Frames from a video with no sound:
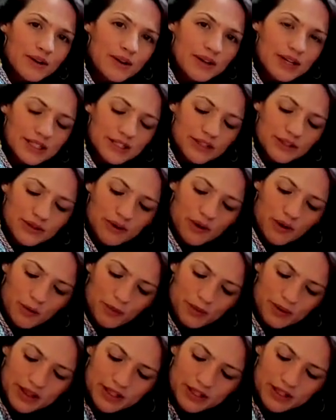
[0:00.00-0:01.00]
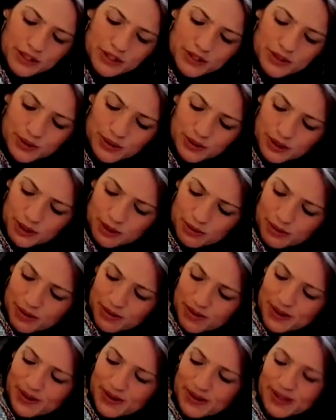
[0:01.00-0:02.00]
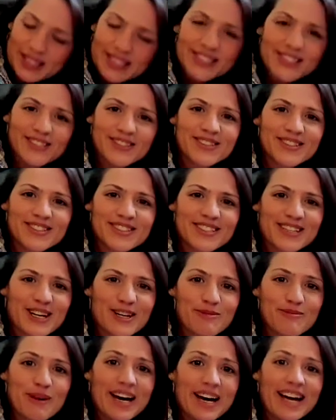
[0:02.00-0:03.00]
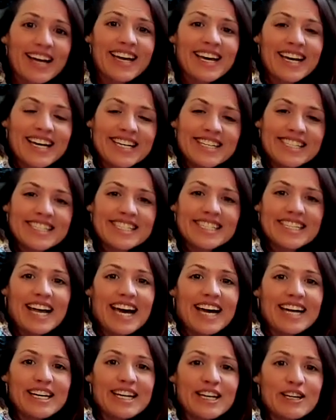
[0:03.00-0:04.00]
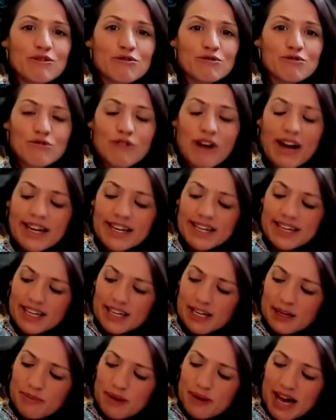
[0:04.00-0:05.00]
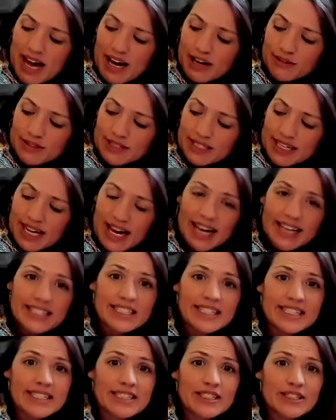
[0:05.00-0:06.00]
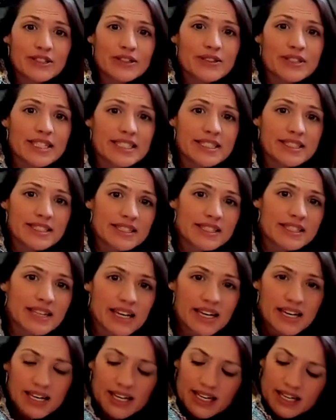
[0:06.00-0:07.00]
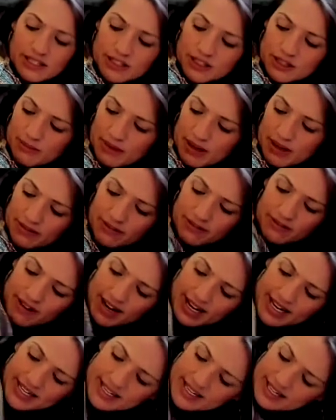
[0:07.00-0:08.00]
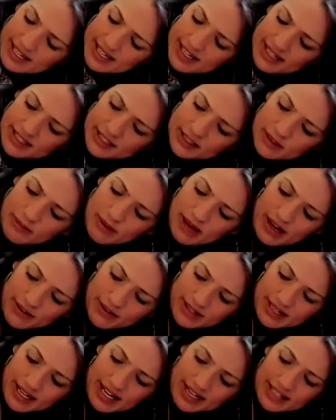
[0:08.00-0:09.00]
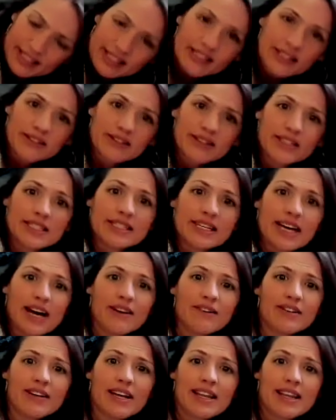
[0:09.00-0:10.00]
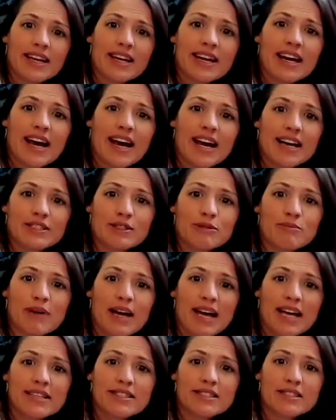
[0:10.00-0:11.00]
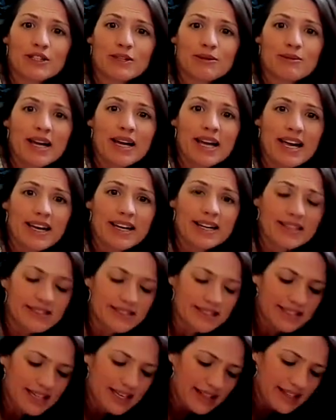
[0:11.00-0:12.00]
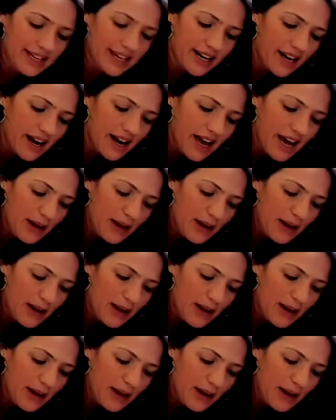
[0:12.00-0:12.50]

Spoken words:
Going to open the shoulder, but we're going to start by sliding right hip out 90 degrees. So my right knee is about 90 degrees out, and then it has a bend, so my ankle's down there.